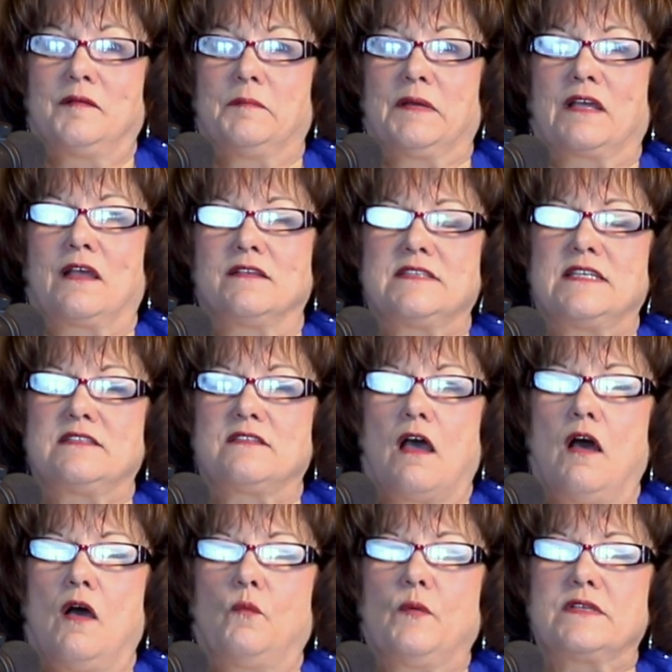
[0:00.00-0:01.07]
because he's
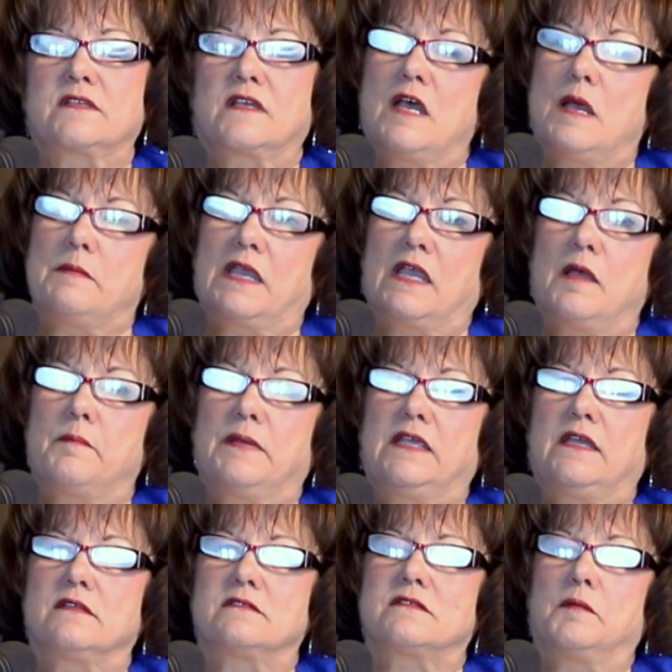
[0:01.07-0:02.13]
always coming up
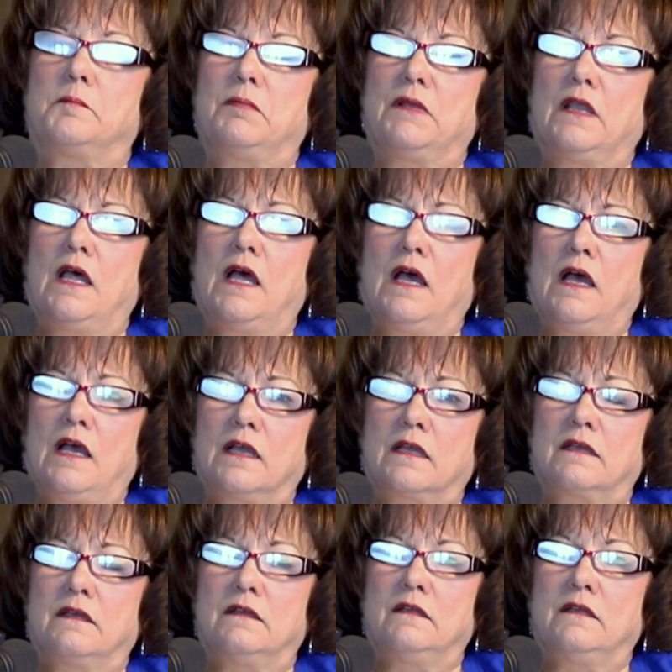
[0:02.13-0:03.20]
against a
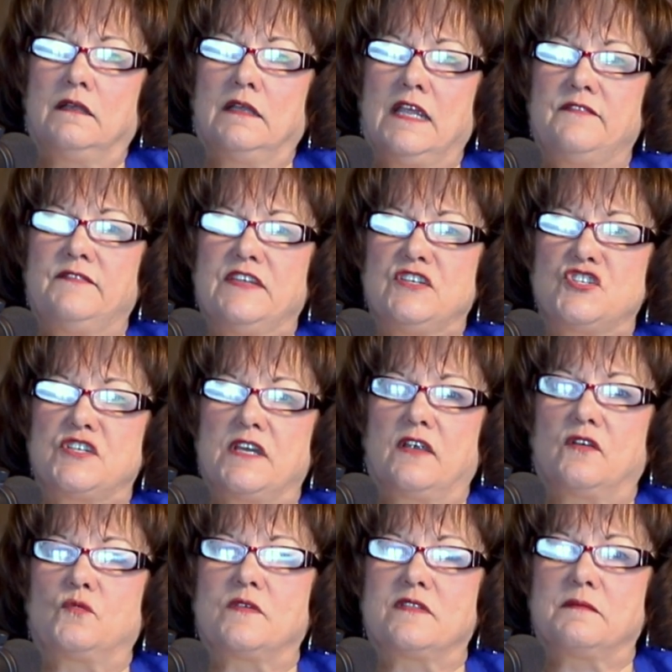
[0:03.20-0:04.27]
block if he
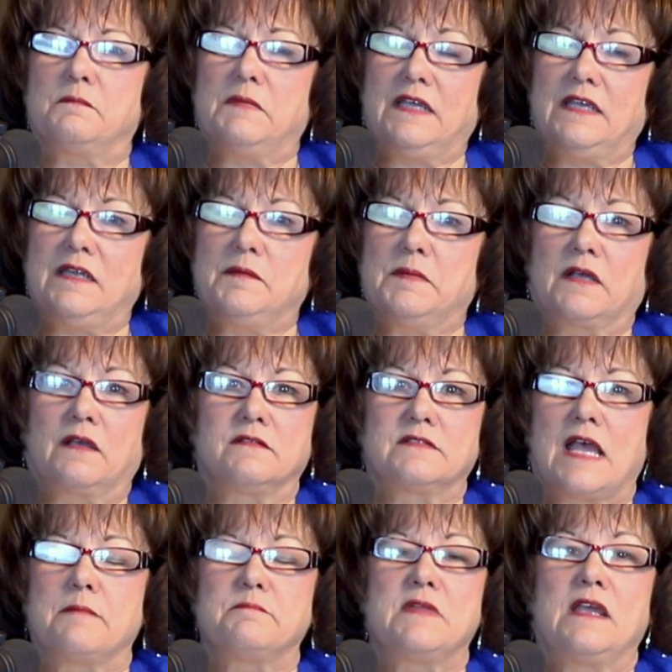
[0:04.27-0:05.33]
shared with me because
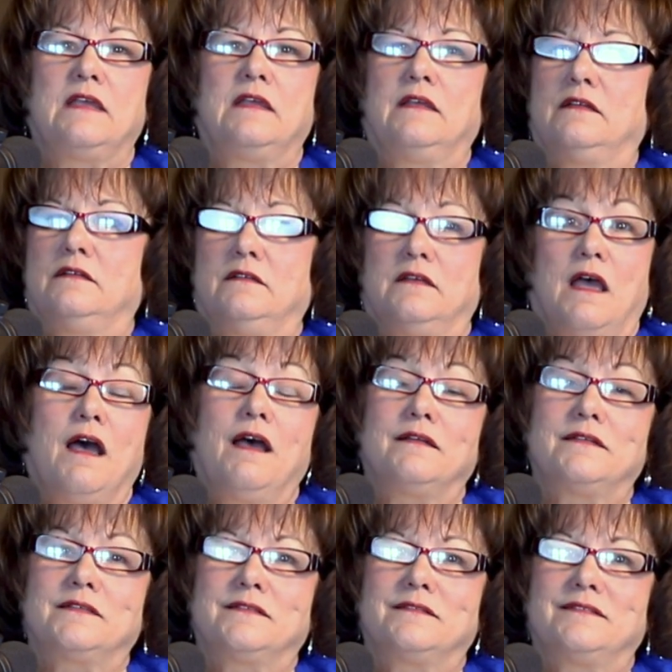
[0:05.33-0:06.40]
I'm
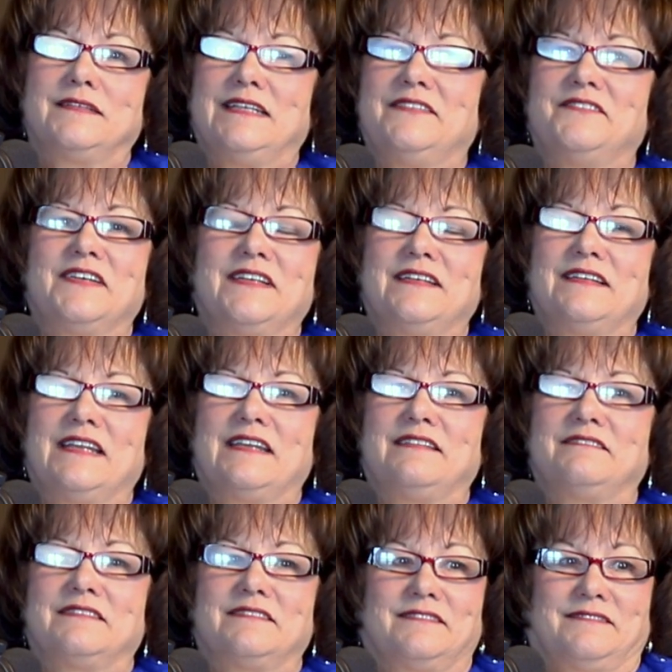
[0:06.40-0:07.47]
not even
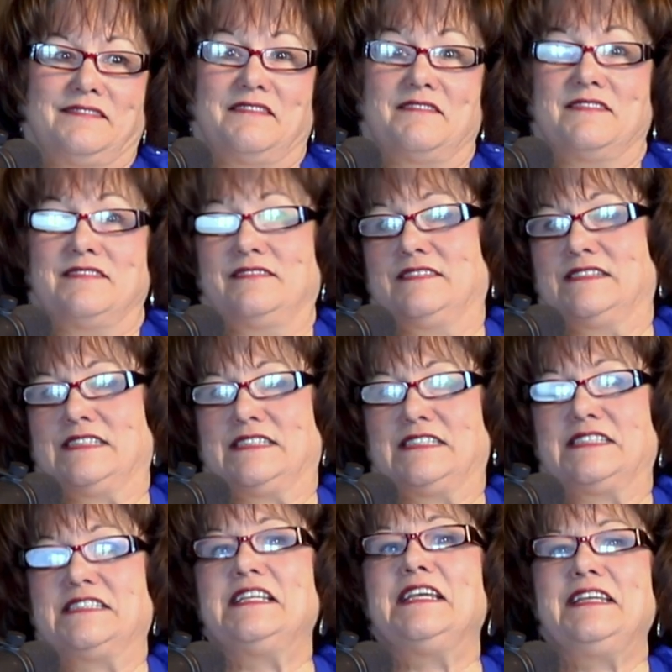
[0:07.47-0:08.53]

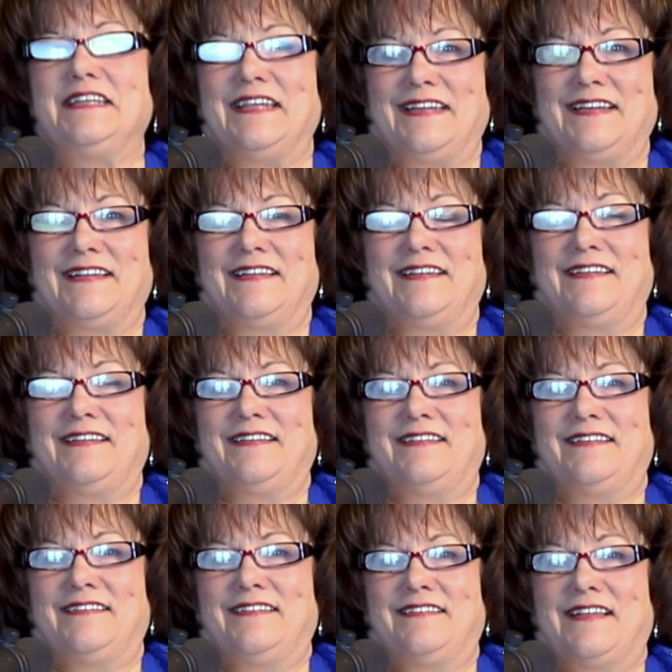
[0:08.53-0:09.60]
seeing
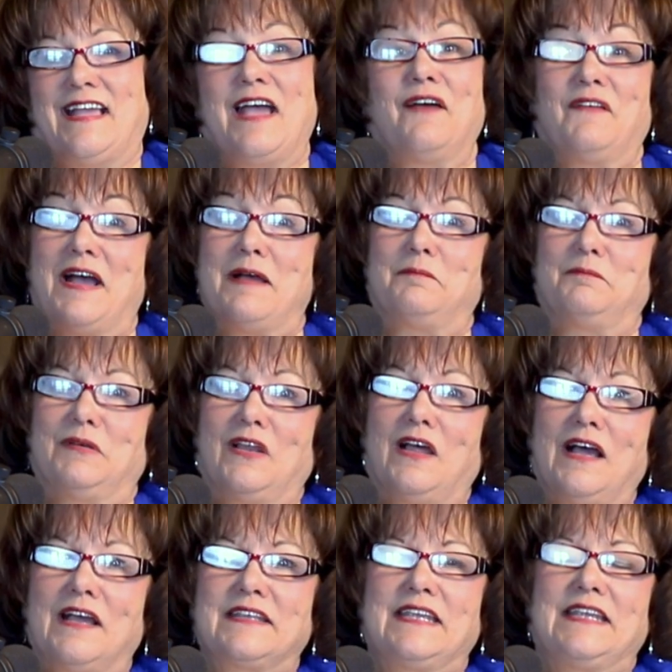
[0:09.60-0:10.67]
how I'm
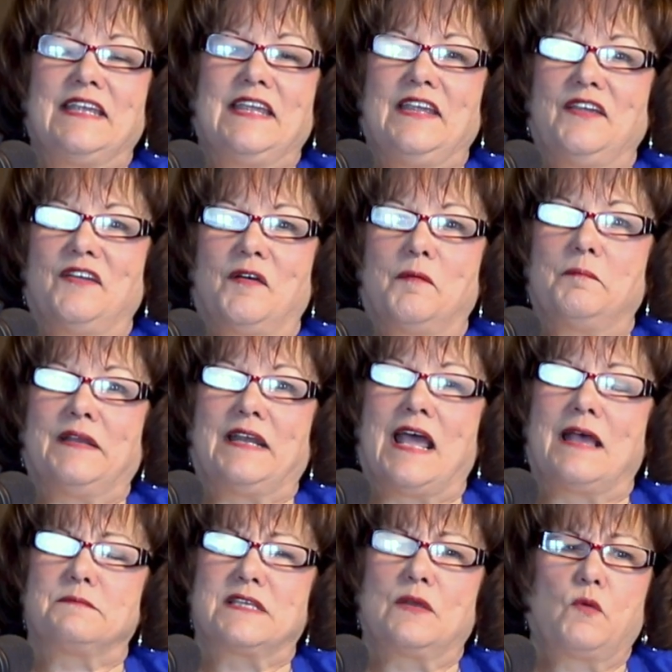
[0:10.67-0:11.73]
blocking him. But
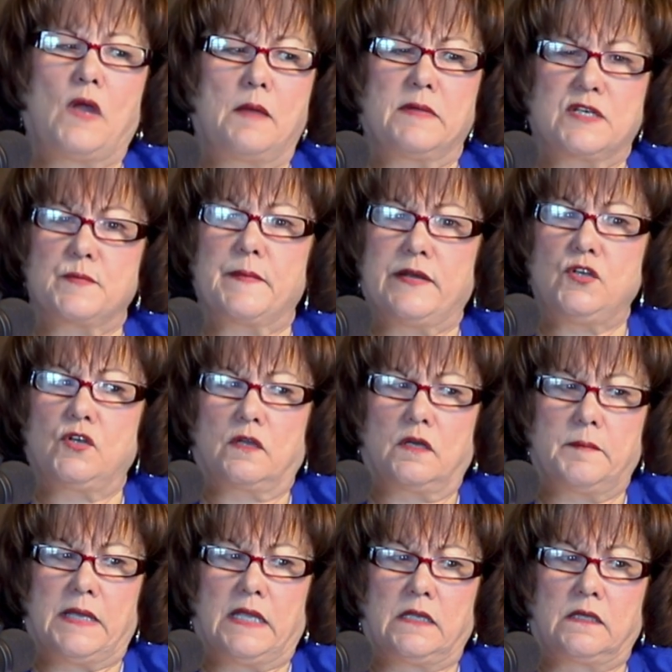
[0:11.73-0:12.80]
I'm saying, well, how much money are you going to
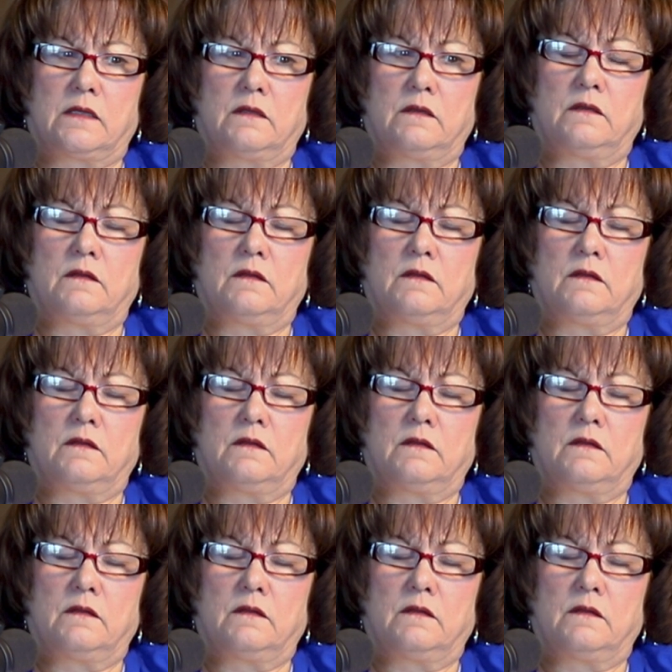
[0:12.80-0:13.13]
make?